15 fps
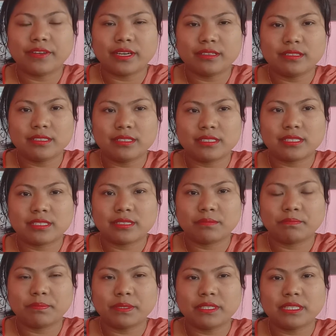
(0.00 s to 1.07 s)
very
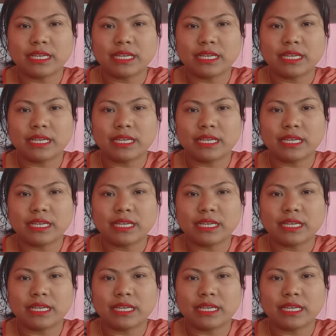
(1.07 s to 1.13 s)
simple